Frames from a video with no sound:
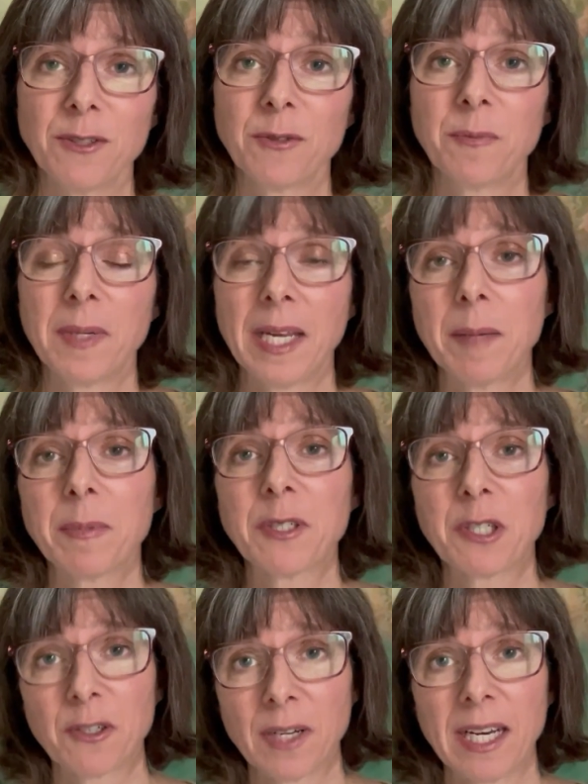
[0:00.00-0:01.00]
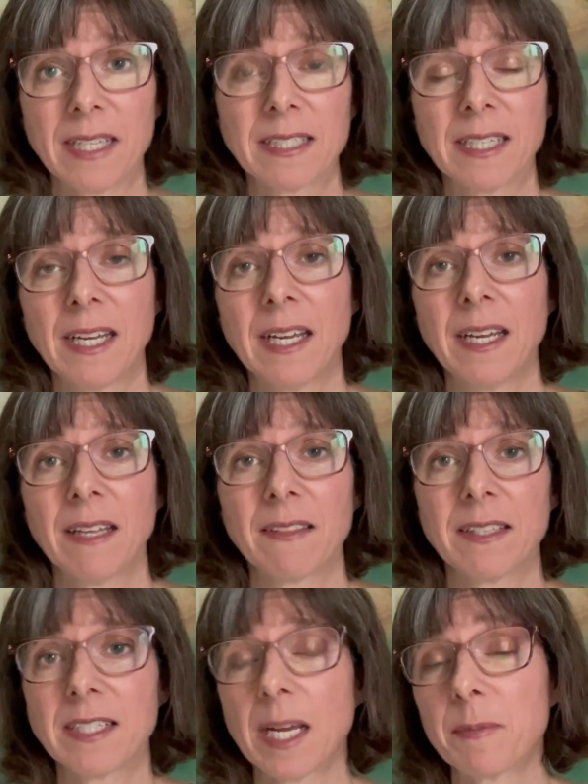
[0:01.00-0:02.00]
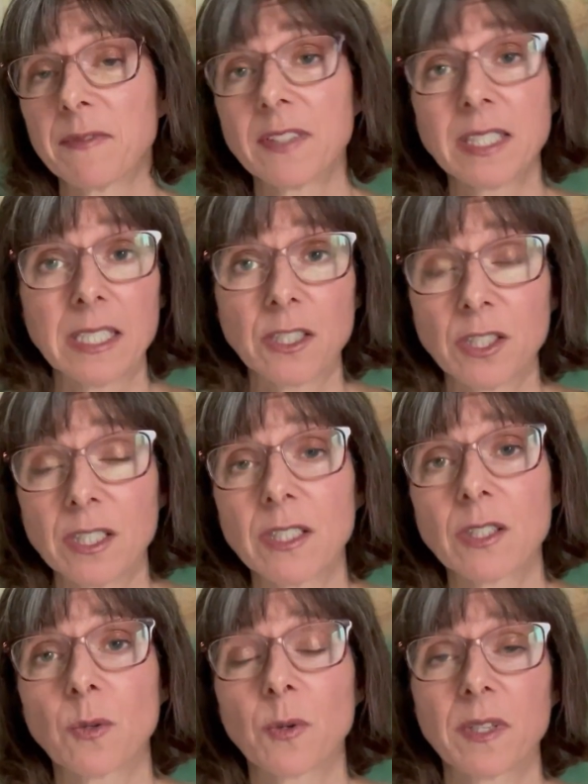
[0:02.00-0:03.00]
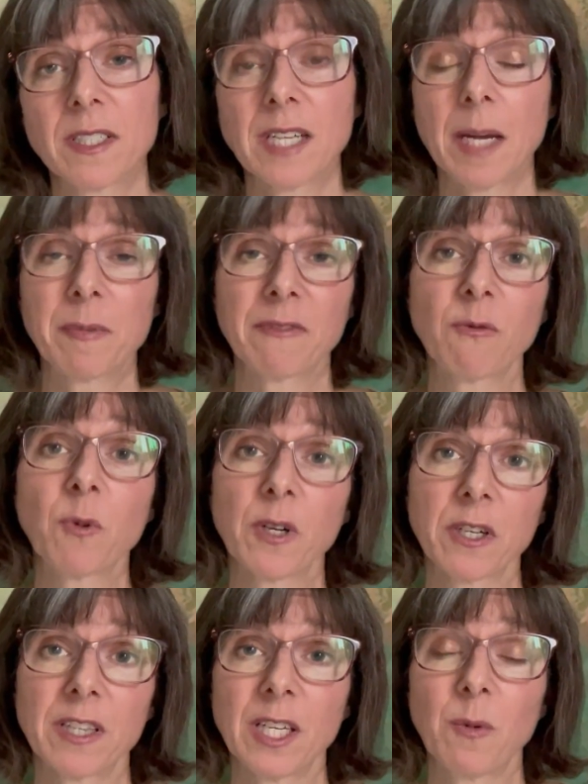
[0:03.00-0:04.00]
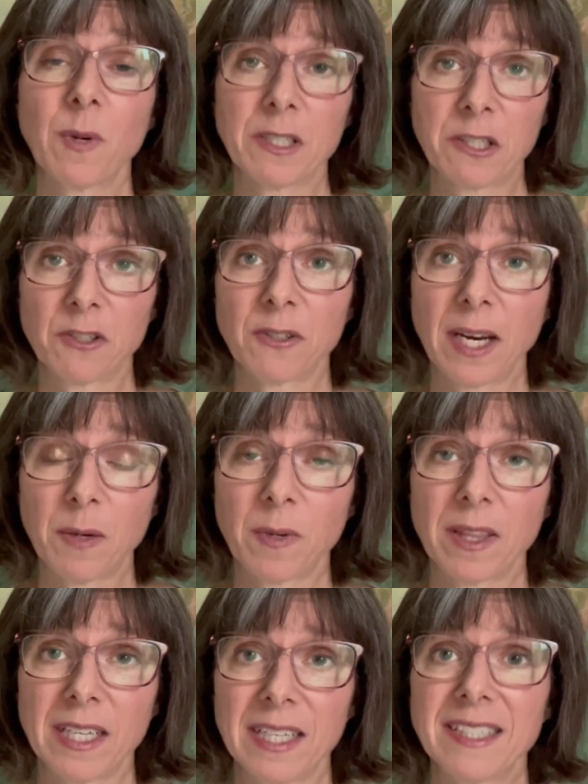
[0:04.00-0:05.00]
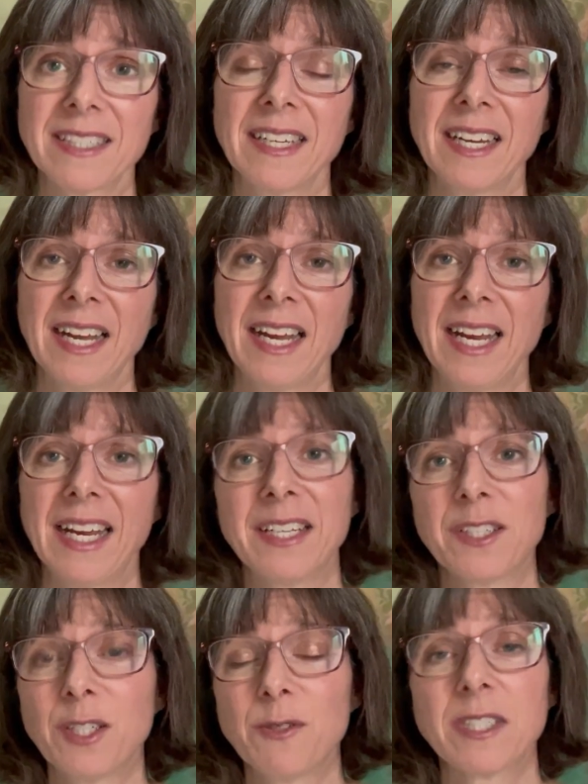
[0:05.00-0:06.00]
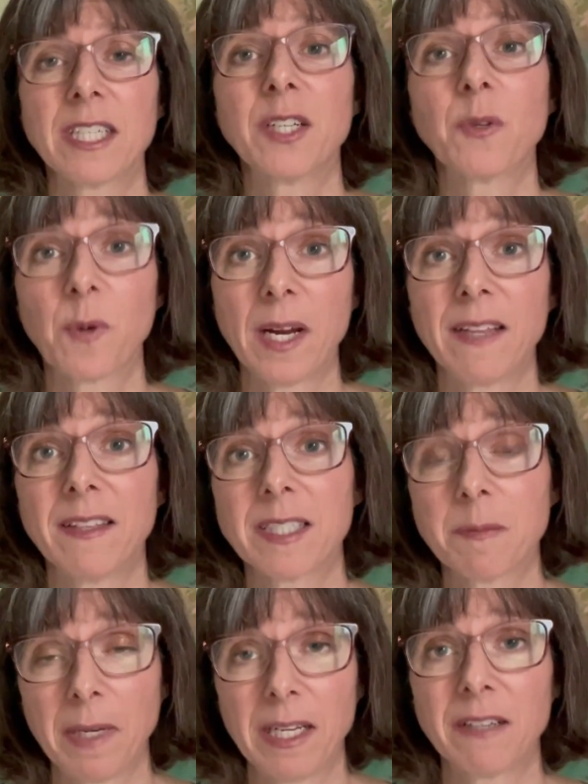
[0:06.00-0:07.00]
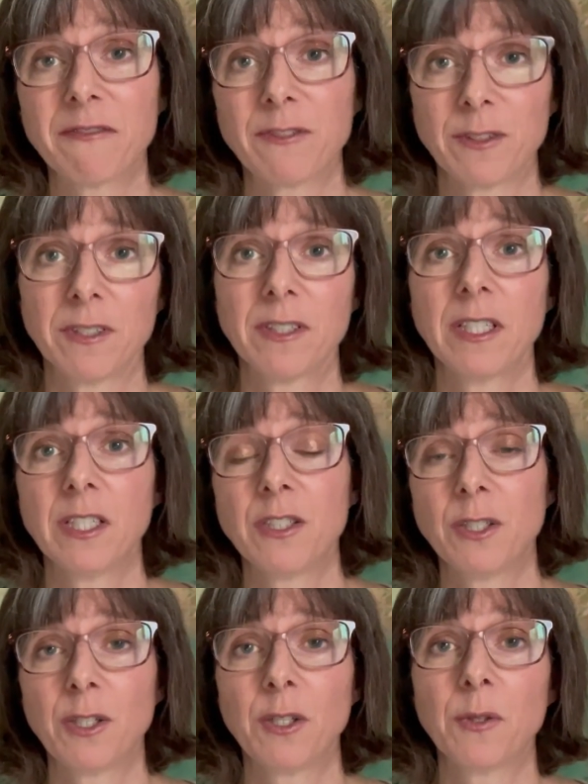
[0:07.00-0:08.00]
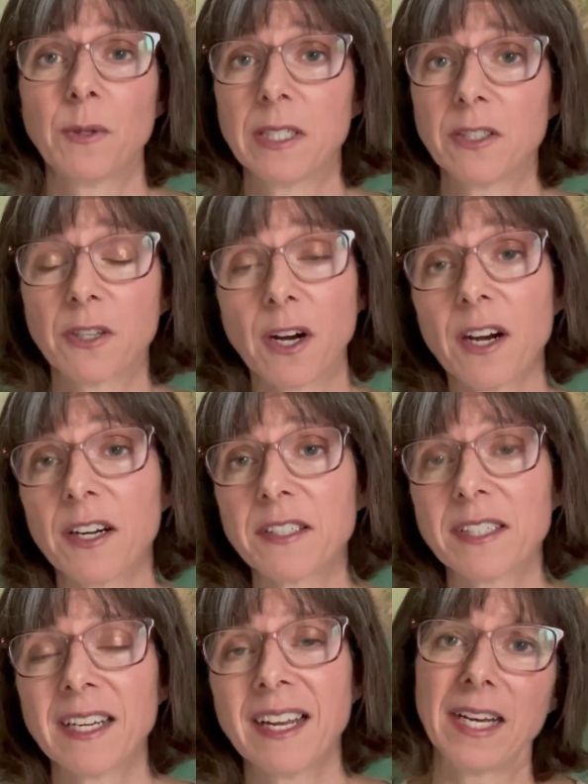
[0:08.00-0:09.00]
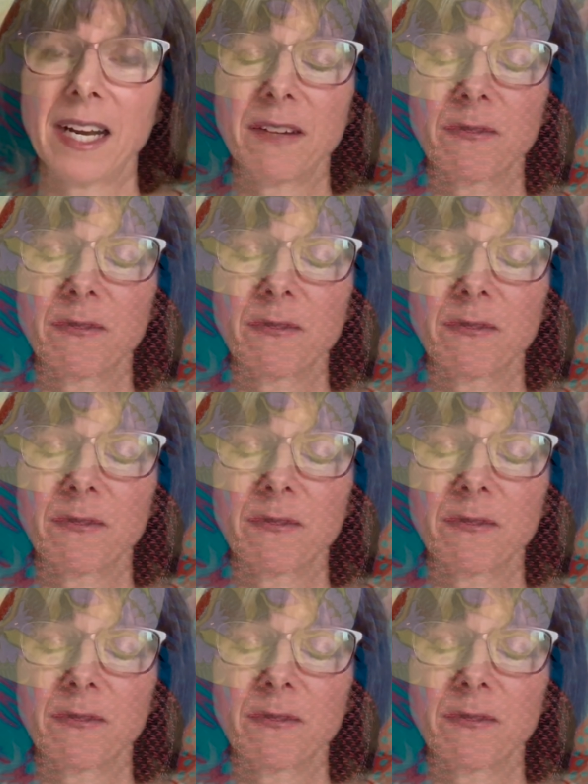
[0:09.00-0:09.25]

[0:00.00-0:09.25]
be able to create the type of stitches or the type of work that you want to create with it and use it in a way that's meaningful to you and your art. I've